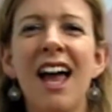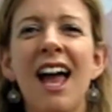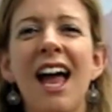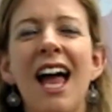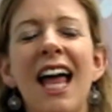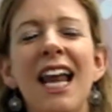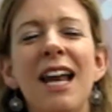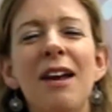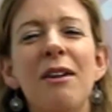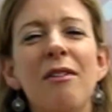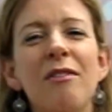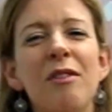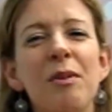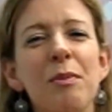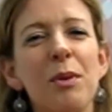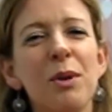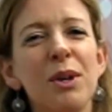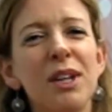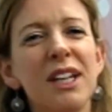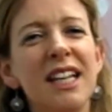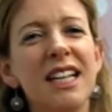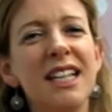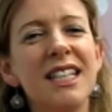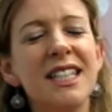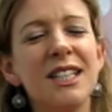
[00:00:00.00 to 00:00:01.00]
Hello
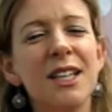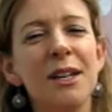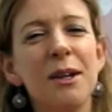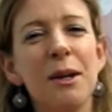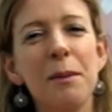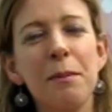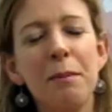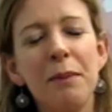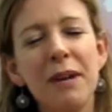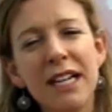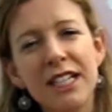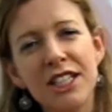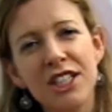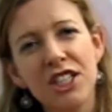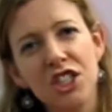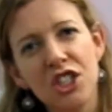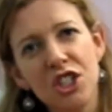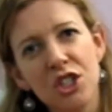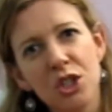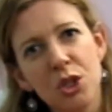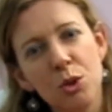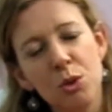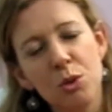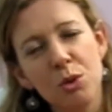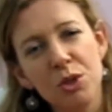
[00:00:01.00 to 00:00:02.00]
everybody, it's a pleasure
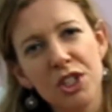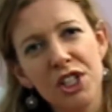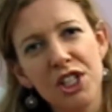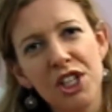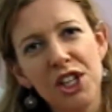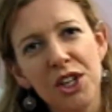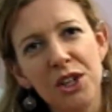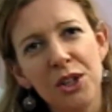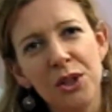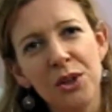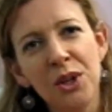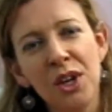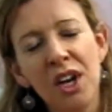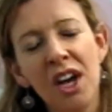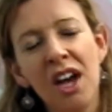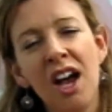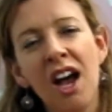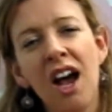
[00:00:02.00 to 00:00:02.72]
to talk to you.